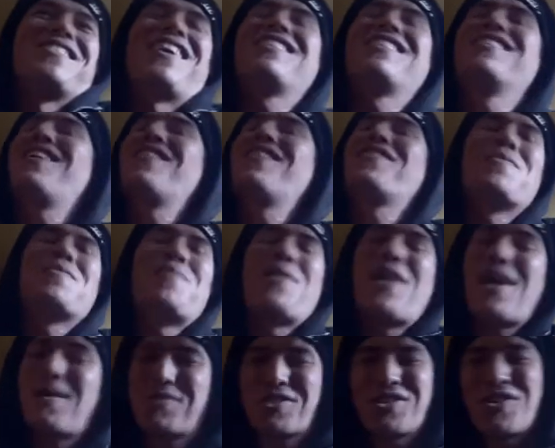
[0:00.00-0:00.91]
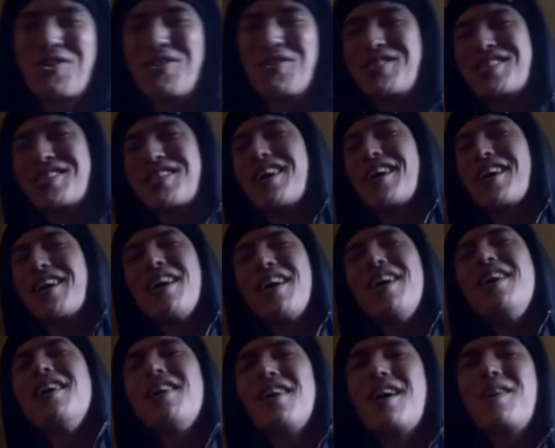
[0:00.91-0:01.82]
I love hip-hop. So it's like,
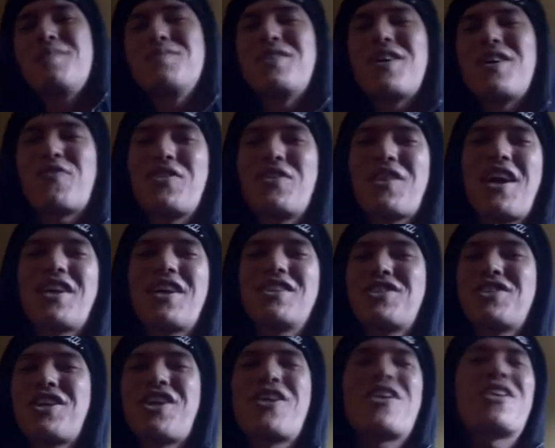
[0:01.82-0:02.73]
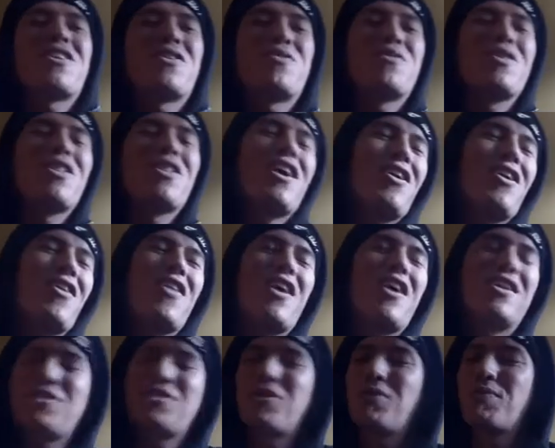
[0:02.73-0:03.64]
I'm definitely, like, Jaren could relate on
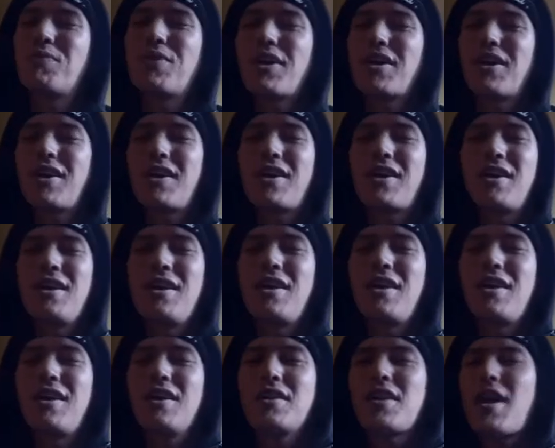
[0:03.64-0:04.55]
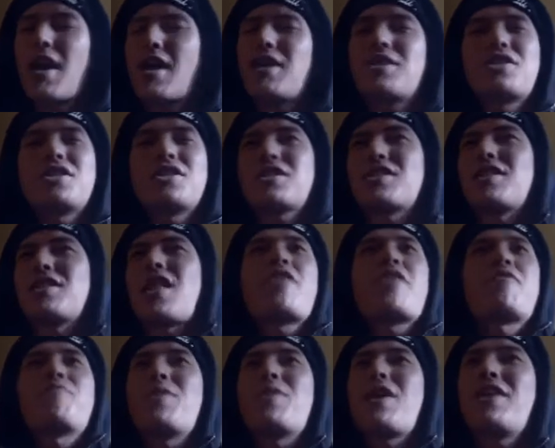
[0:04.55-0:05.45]
that too. But yeah, it's just
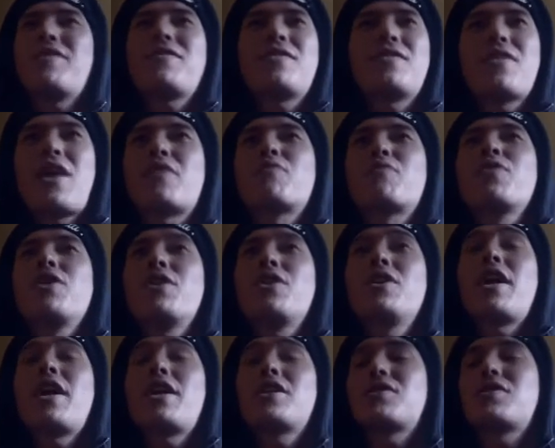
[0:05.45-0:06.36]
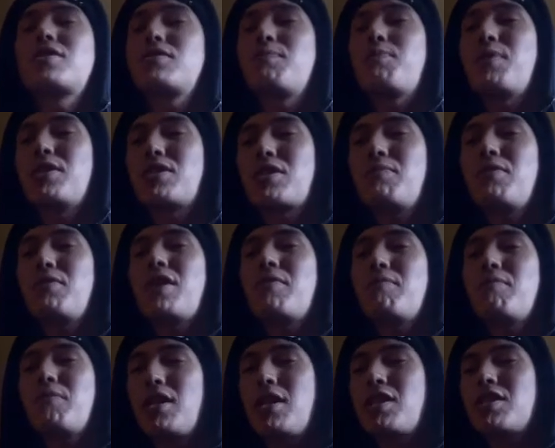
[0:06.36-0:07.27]
life, man. Like, really. And it's, but to me,
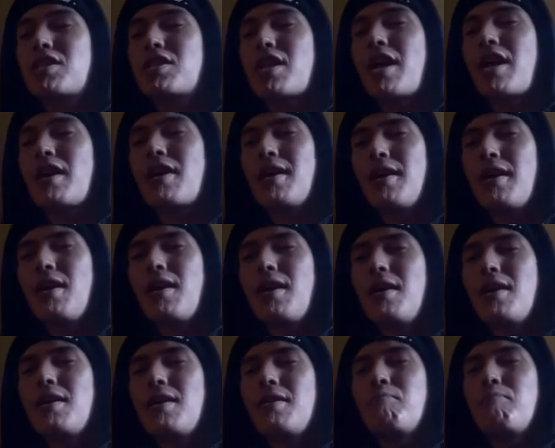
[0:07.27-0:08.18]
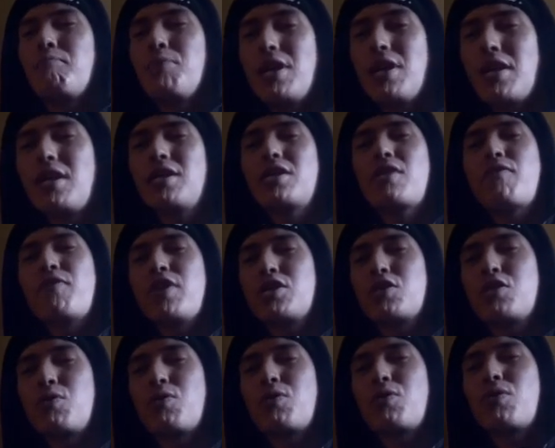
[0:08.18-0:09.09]
it means, like, being
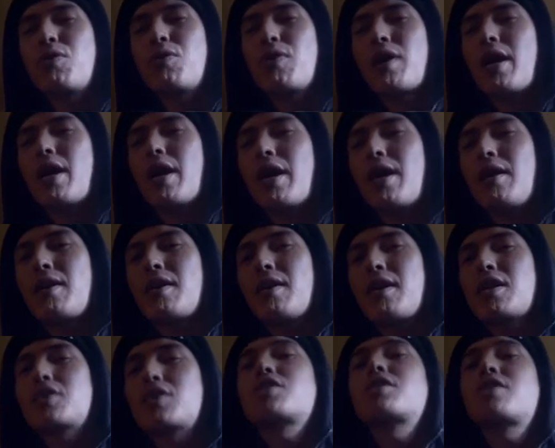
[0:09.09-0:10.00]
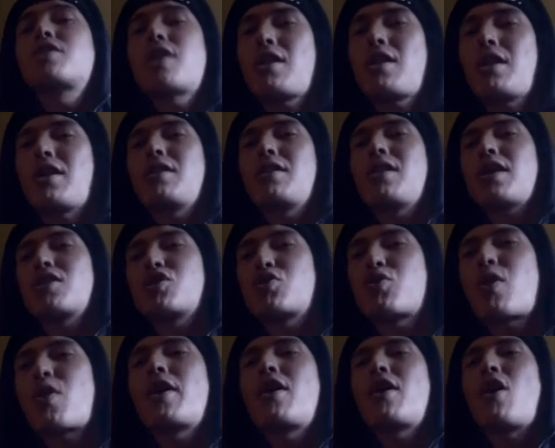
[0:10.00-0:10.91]
individual and excelling, like,
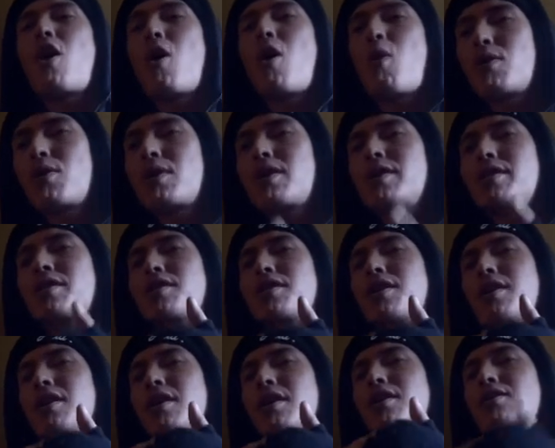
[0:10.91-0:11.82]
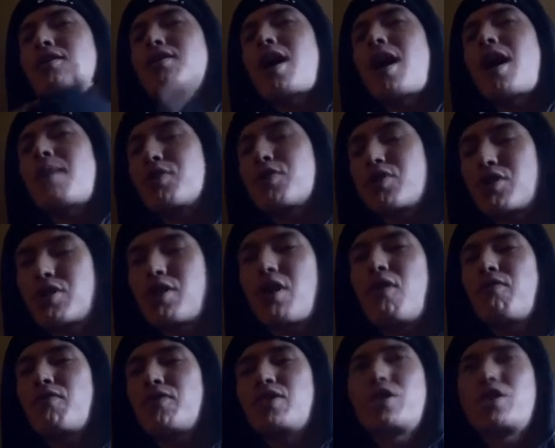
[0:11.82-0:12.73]
trying to always top
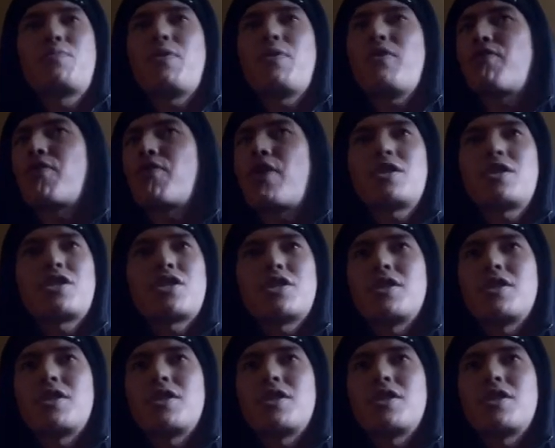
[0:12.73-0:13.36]
yourself and just be fresh.